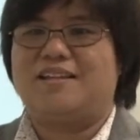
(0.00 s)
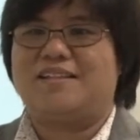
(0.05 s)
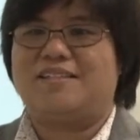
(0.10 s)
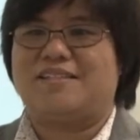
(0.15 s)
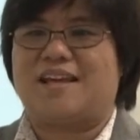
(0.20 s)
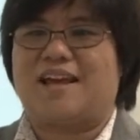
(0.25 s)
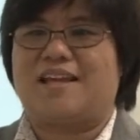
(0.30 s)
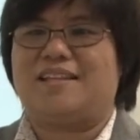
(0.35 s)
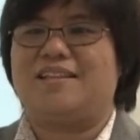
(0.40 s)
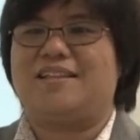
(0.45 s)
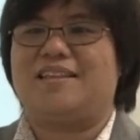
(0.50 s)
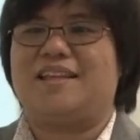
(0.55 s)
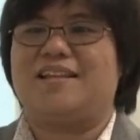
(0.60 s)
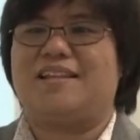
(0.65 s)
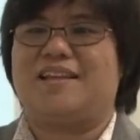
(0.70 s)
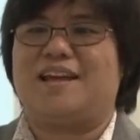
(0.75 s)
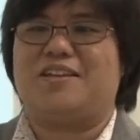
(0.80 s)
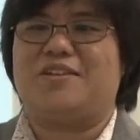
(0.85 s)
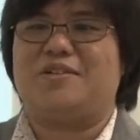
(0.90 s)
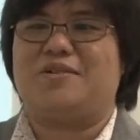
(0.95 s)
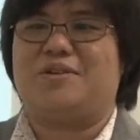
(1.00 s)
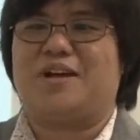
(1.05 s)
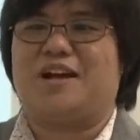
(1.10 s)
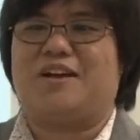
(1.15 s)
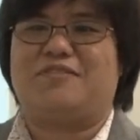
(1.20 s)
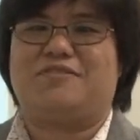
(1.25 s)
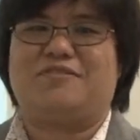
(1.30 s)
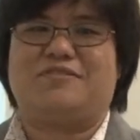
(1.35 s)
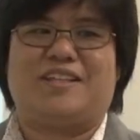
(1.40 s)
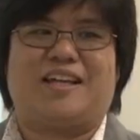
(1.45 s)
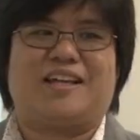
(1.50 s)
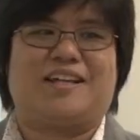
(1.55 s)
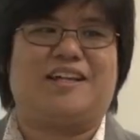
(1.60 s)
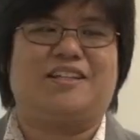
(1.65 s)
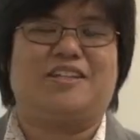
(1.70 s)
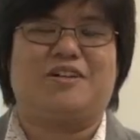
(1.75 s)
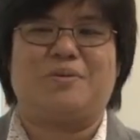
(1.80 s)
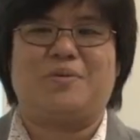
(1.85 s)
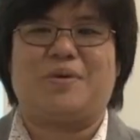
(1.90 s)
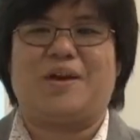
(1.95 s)
Is there anything that you have
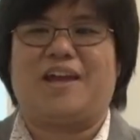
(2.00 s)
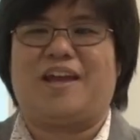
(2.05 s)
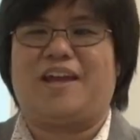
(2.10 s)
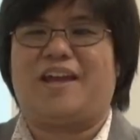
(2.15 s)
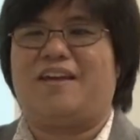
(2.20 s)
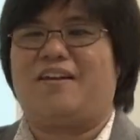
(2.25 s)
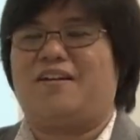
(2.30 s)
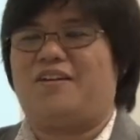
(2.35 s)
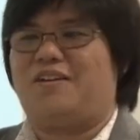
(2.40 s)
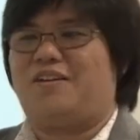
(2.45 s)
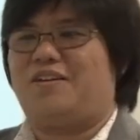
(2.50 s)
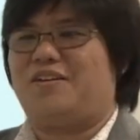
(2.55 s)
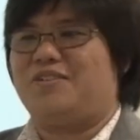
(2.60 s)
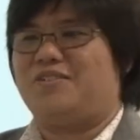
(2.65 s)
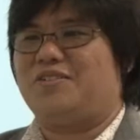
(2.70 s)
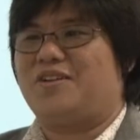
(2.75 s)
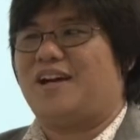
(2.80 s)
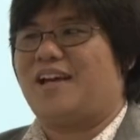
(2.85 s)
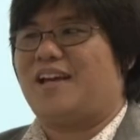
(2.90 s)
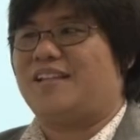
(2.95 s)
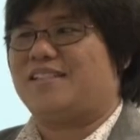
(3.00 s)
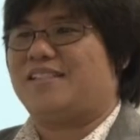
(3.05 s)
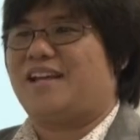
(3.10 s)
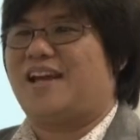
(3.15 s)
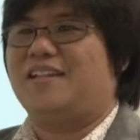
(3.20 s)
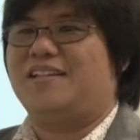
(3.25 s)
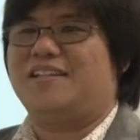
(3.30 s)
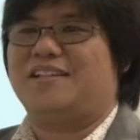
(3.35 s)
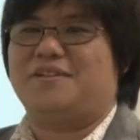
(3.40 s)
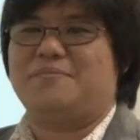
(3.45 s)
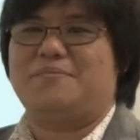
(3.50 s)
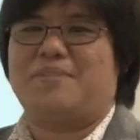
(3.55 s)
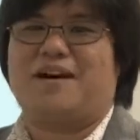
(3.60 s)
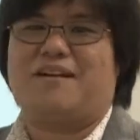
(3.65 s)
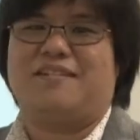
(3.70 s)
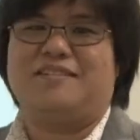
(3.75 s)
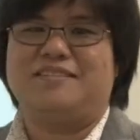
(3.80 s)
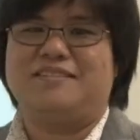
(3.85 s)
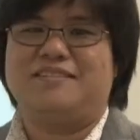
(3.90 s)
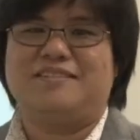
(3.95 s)
taken away or you are excited
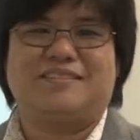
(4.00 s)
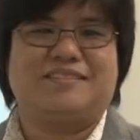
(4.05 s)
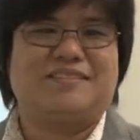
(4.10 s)
about?